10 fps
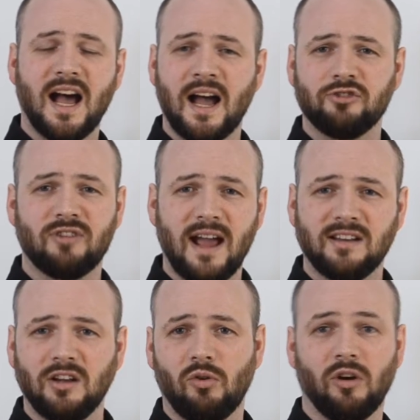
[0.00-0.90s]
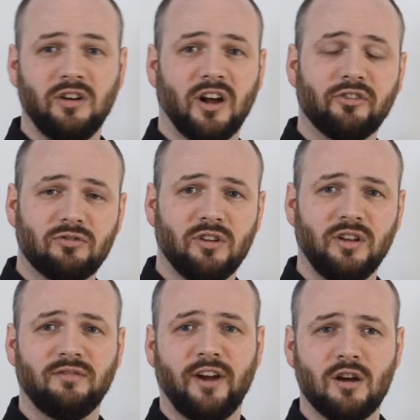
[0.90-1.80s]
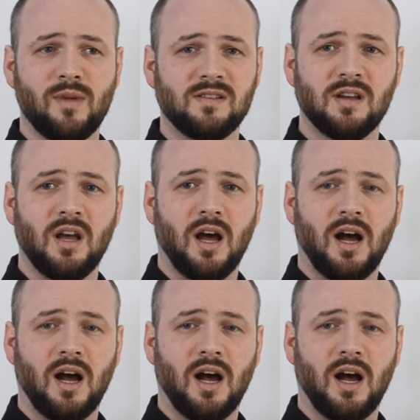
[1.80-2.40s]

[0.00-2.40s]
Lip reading: contracting or industrial environment,